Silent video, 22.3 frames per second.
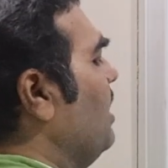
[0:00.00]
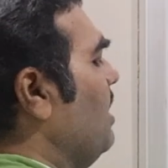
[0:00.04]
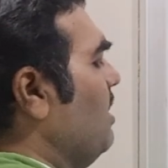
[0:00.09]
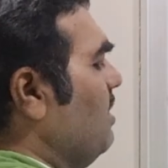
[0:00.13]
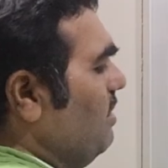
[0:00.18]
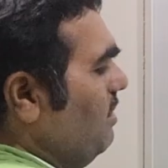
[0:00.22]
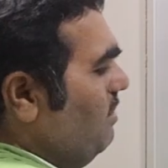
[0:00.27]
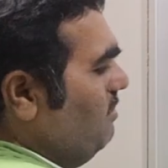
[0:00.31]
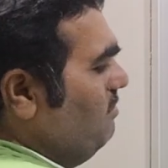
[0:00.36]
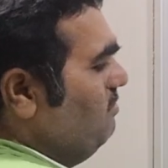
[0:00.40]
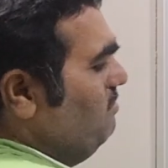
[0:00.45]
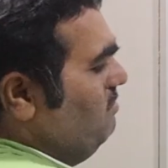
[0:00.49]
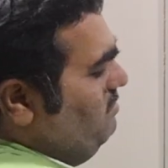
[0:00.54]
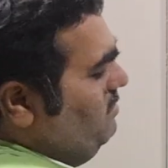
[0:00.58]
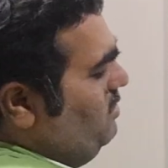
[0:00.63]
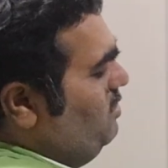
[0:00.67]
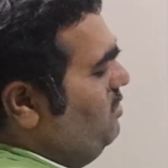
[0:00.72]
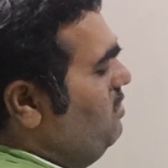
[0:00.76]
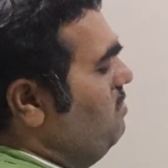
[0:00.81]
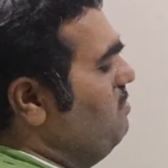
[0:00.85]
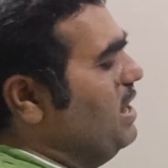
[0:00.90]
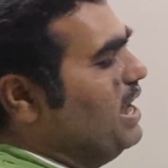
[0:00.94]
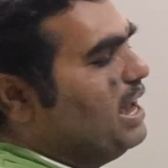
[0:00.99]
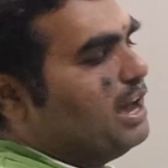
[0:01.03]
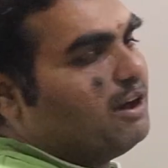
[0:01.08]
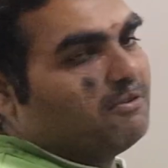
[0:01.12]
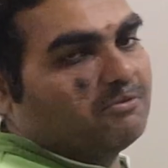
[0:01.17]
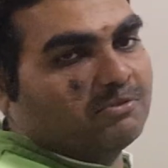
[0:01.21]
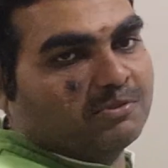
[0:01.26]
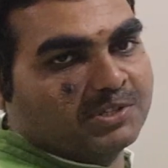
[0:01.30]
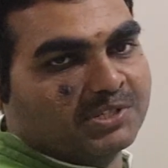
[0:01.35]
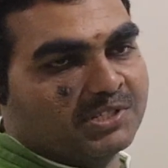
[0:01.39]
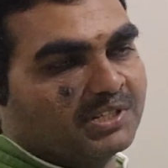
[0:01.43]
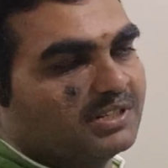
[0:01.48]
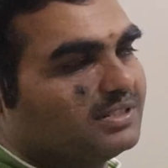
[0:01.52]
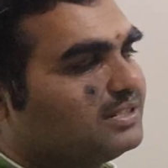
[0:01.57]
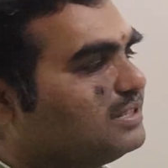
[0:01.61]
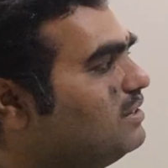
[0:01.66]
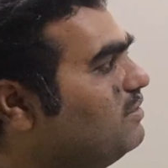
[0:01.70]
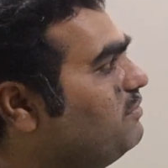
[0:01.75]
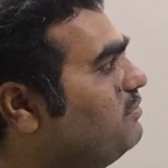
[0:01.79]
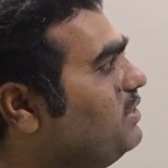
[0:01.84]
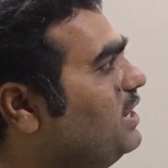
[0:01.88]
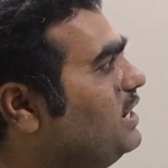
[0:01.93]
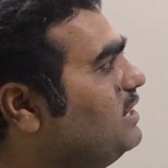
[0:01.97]
there you may have
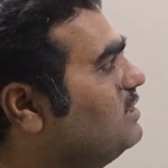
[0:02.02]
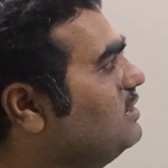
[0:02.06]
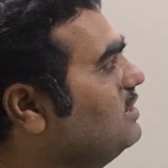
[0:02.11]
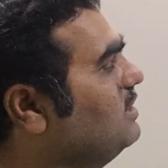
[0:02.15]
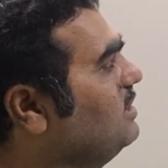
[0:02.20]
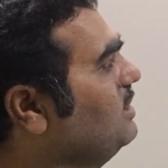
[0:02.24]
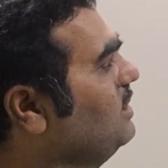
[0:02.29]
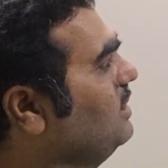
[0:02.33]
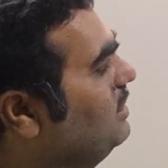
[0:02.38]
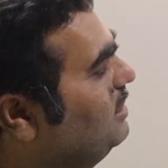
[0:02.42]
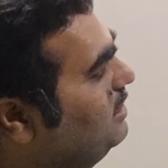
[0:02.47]
questions, right?